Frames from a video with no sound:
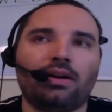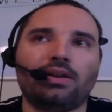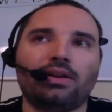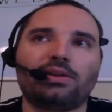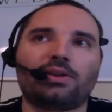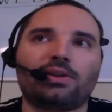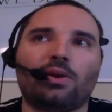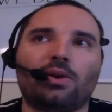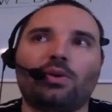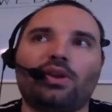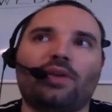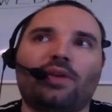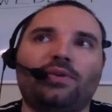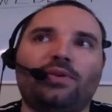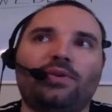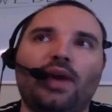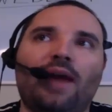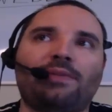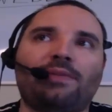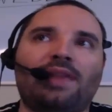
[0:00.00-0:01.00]
So if
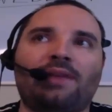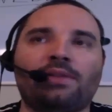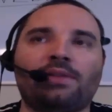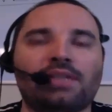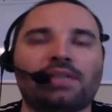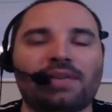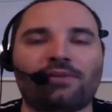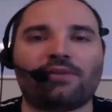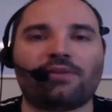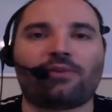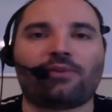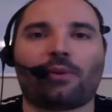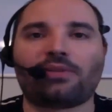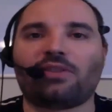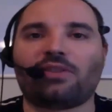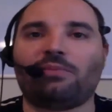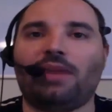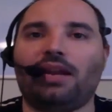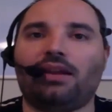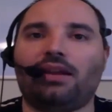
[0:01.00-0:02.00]
you have to have those different forms
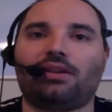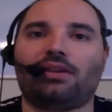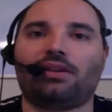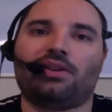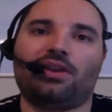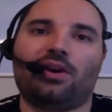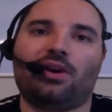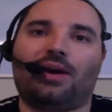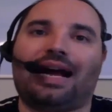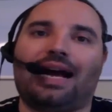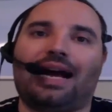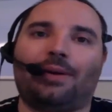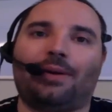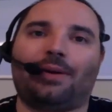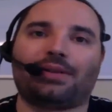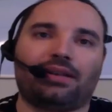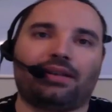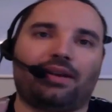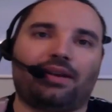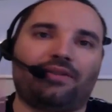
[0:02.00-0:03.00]
of media to know how it's
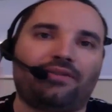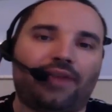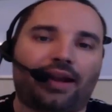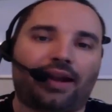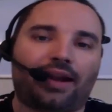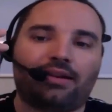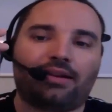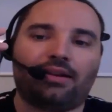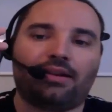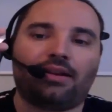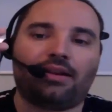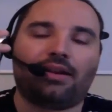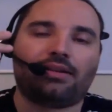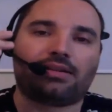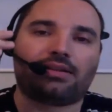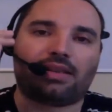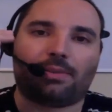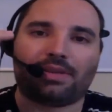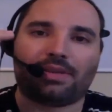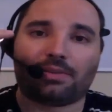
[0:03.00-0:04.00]
gonna affect
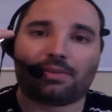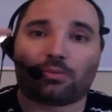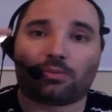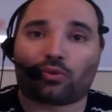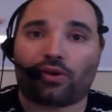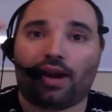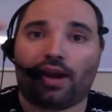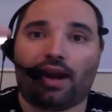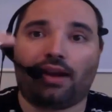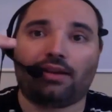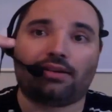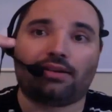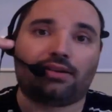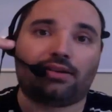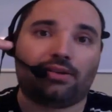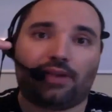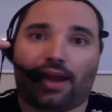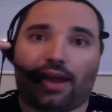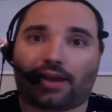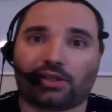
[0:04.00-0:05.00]
someone's brain
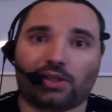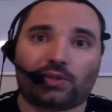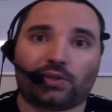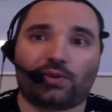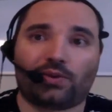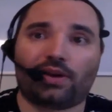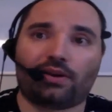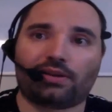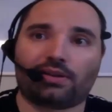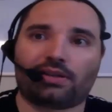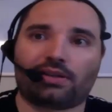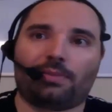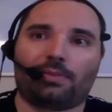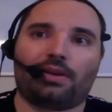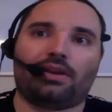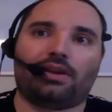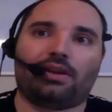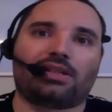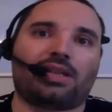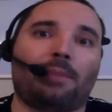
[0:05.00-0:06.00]
to actually trigger something.
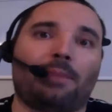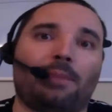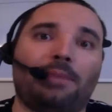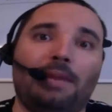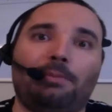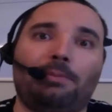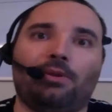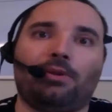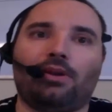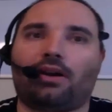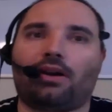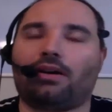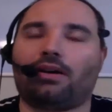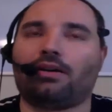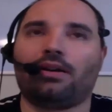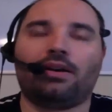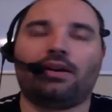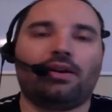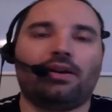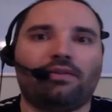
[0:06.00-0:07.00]
You know, some people are
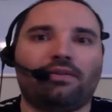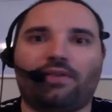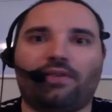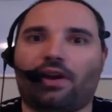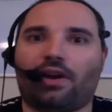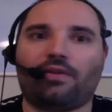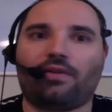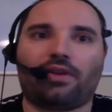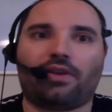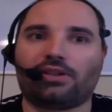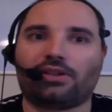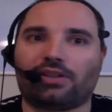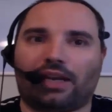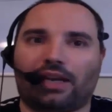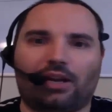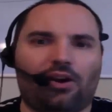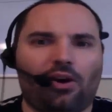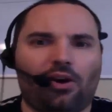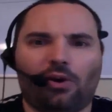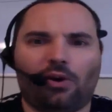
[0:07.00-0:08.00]
very, very like
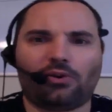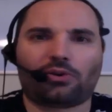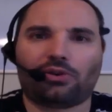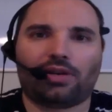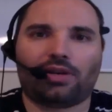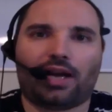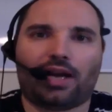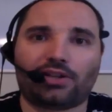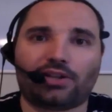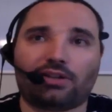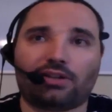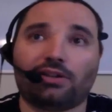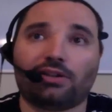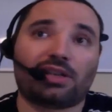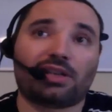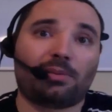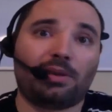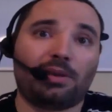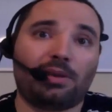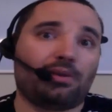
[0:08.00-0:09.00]
ultra logical.
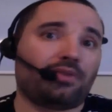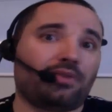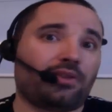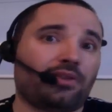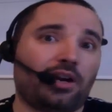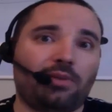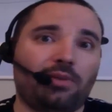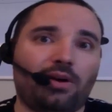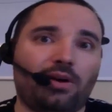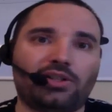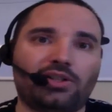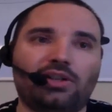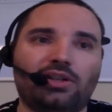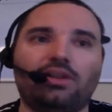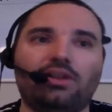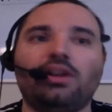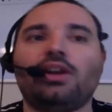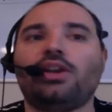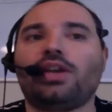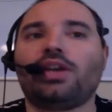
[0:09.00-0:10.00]
Some people are very emotional.
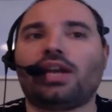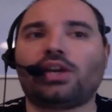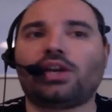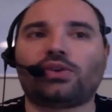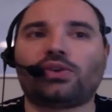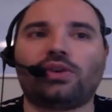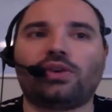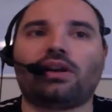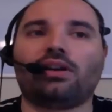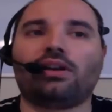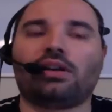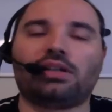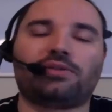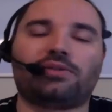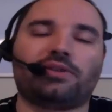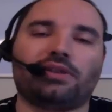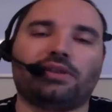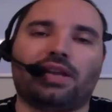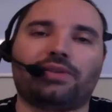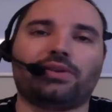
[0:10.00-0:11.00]
You got to trigger on all
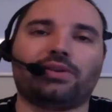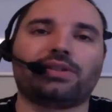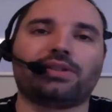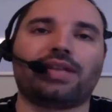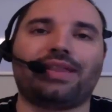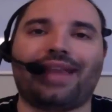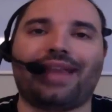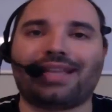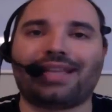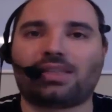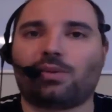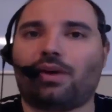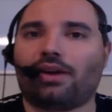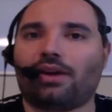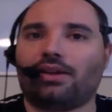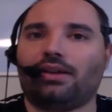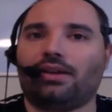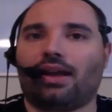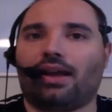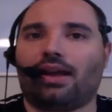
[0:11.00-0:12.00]
different levels, and that's why you
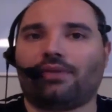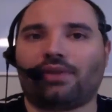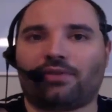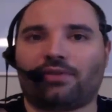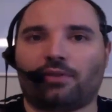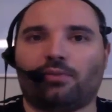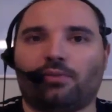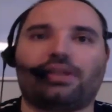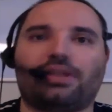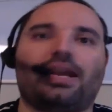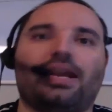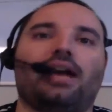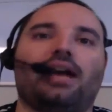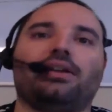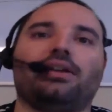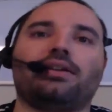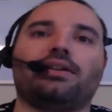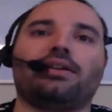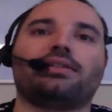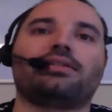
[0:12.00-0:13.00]
need to have different
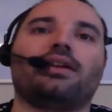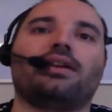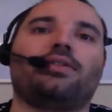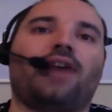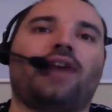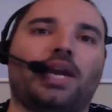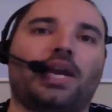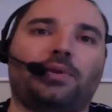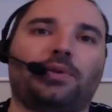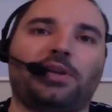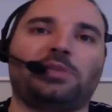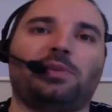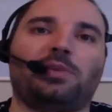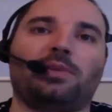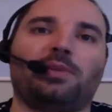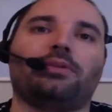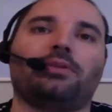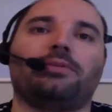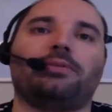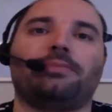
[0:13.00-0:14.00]
modalities of how you reach
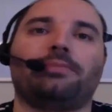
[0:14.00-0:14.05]
people.